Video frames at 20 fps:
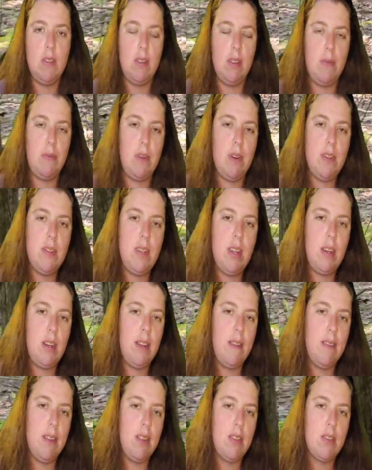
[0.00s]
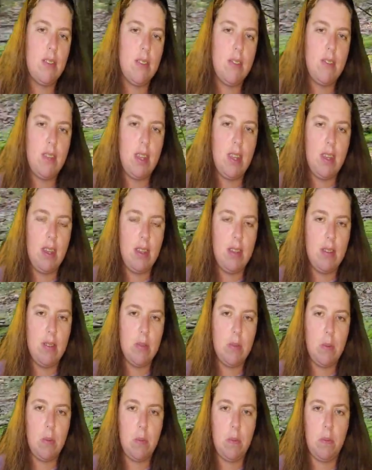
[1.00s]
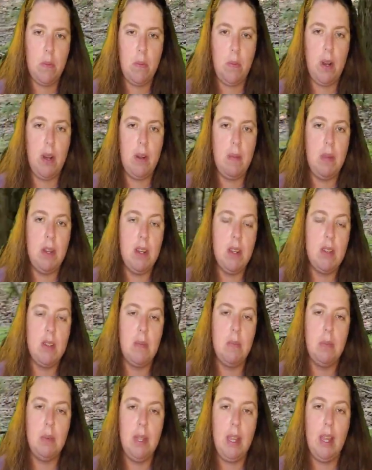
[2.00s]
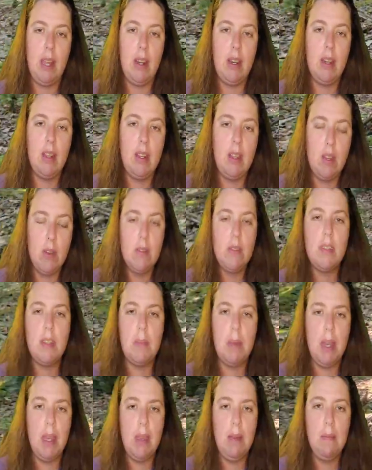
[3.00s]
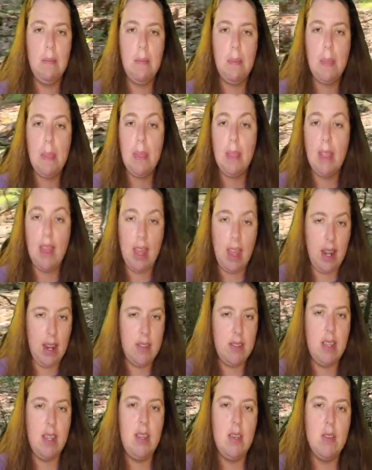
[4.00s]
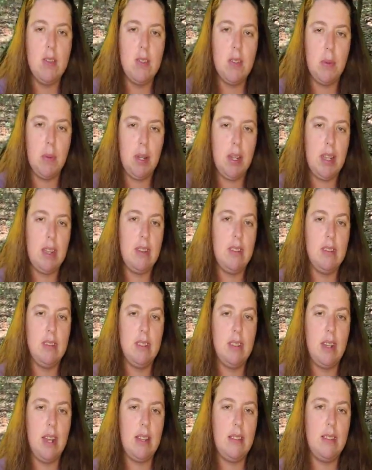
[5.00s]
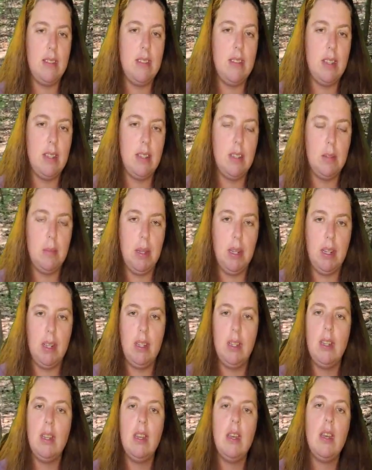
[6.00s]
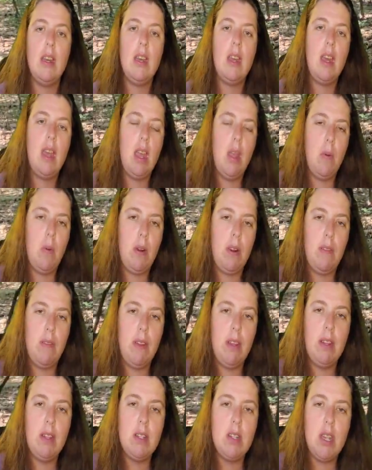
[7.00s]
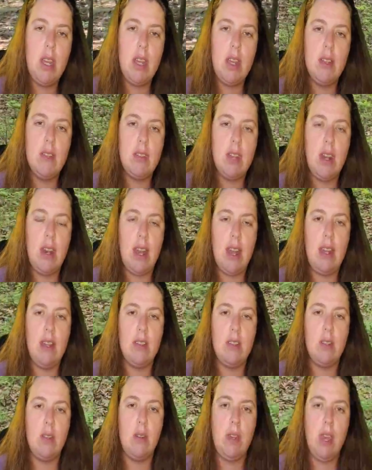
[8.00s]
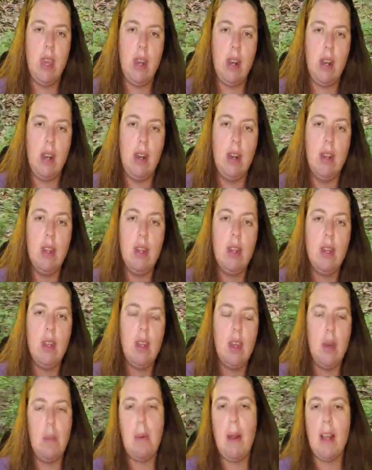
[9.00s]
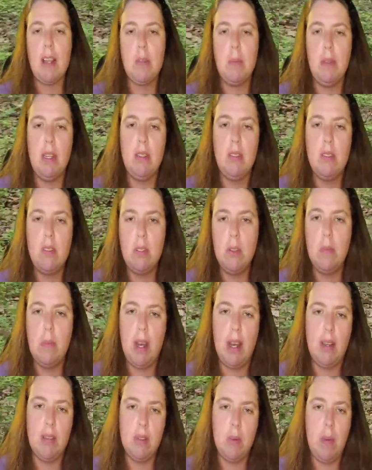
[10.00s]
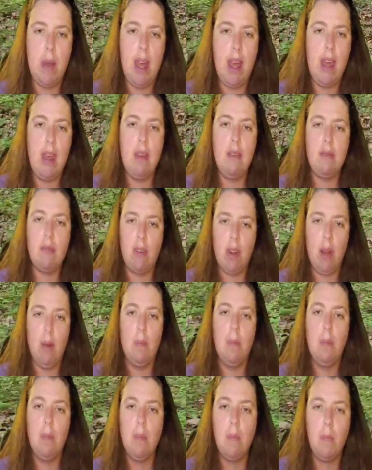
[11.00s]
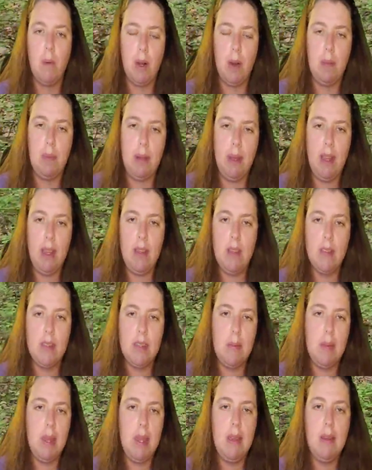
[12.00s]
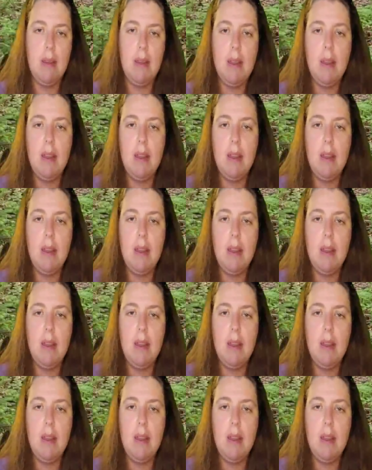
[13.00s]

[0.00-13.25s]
The first area of interest is where the munition plant used to be. And I say used to, we'll get into that detail in a minute. And where the village is, and that is located approximately 2 miles away from where the plant used to be.